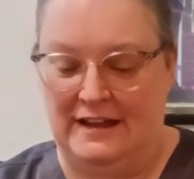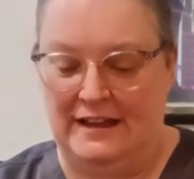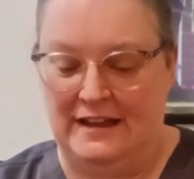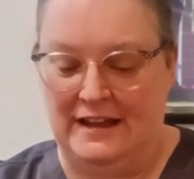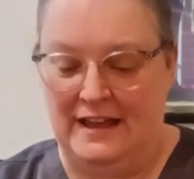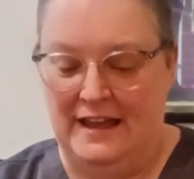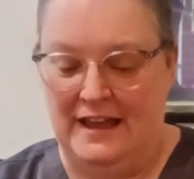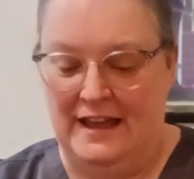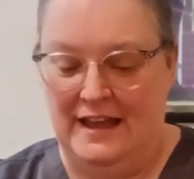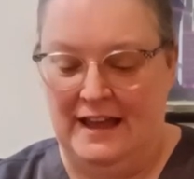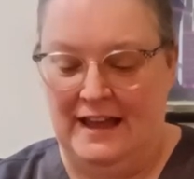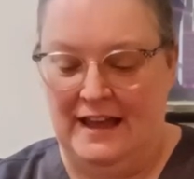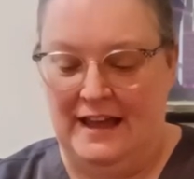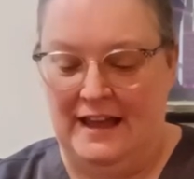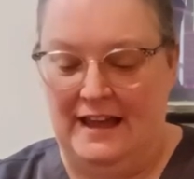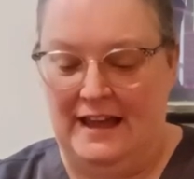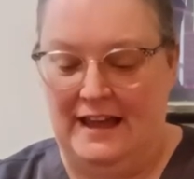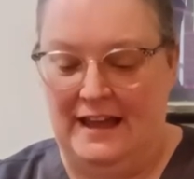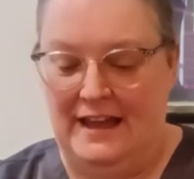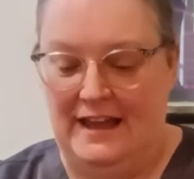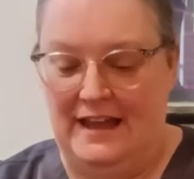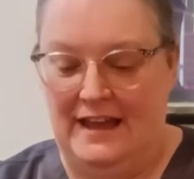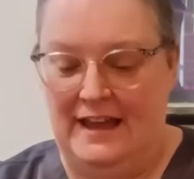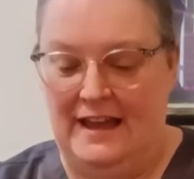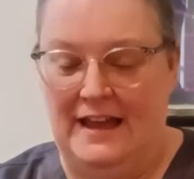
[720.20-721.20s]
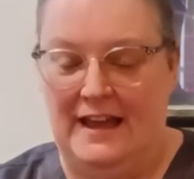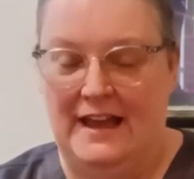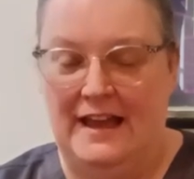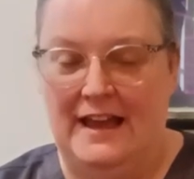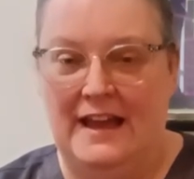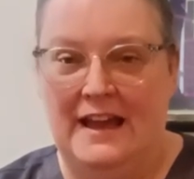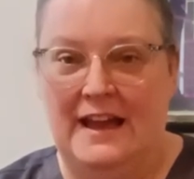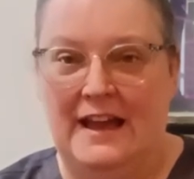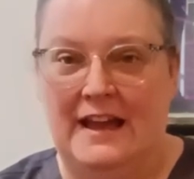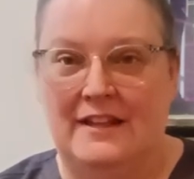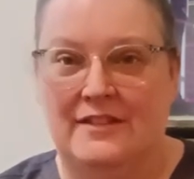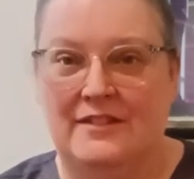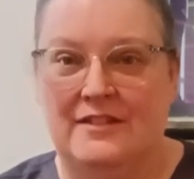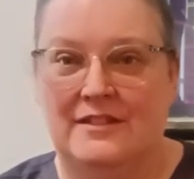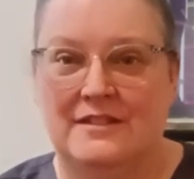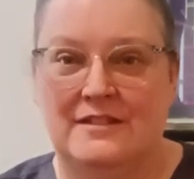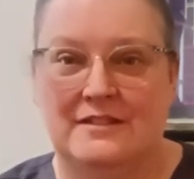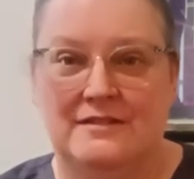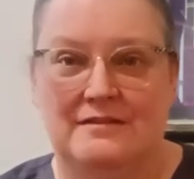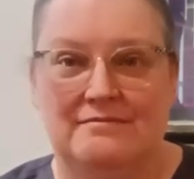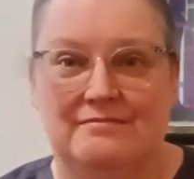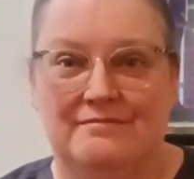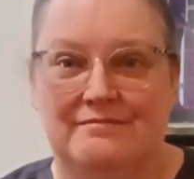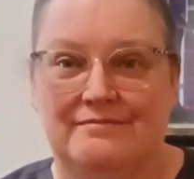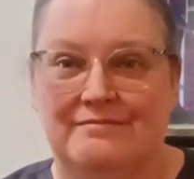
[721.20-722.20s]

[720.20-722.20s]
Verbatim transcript: like, and